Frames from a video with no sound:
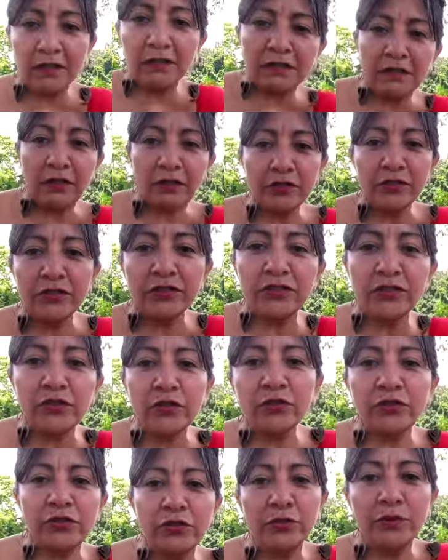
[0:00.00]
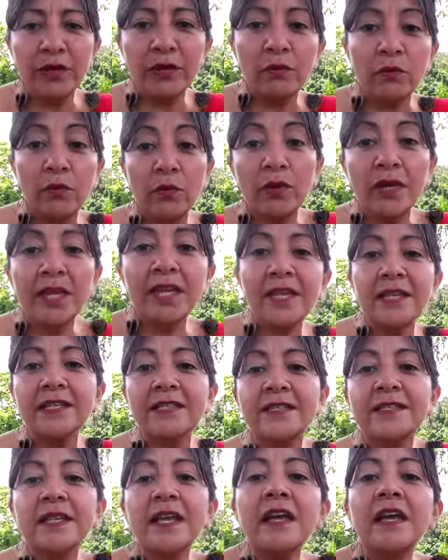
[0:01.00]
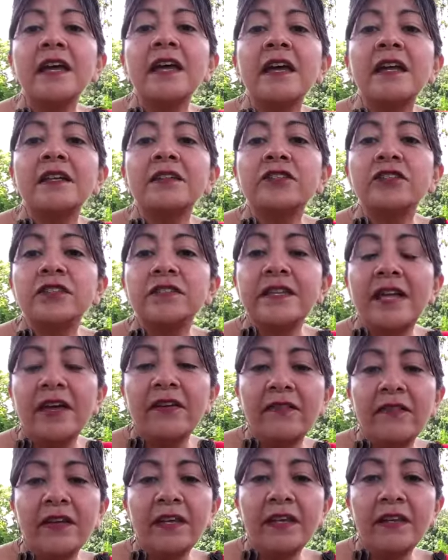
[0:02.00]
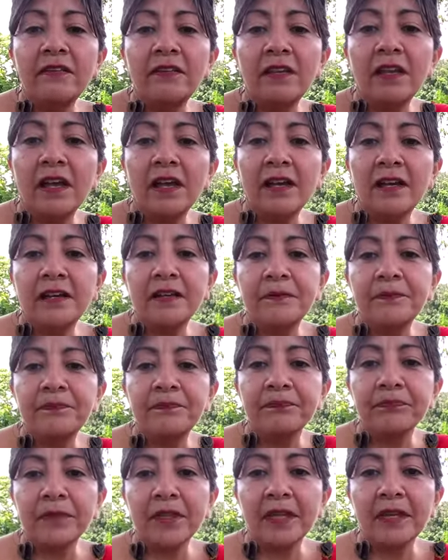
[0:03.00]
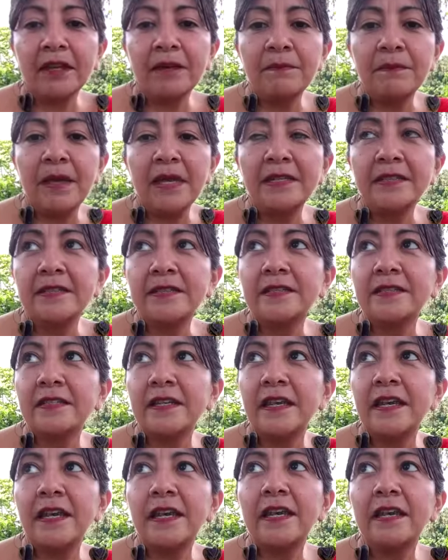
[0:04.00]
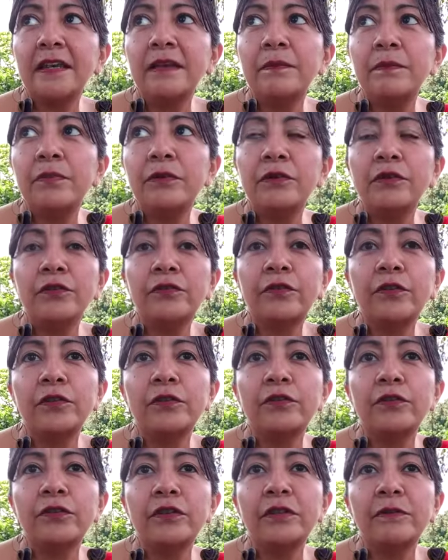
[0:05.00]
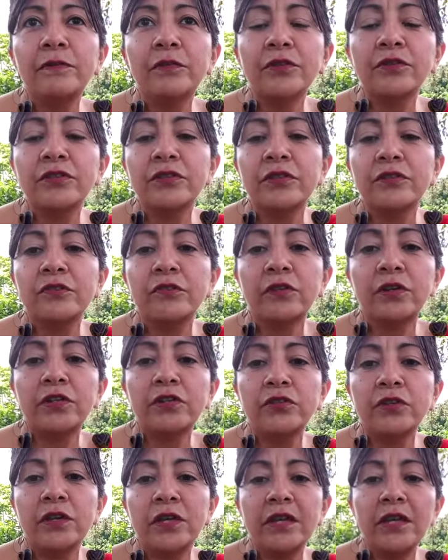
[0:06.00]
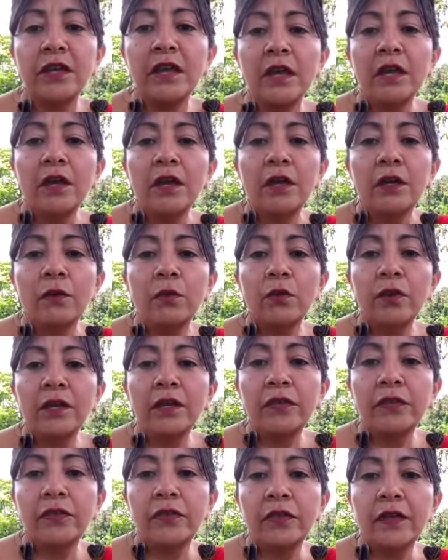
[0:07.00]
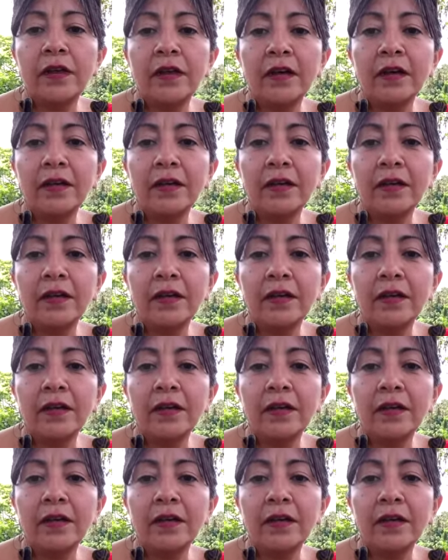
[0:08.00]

close to 3 weeks, just having commenced a beautiful immersive retreat with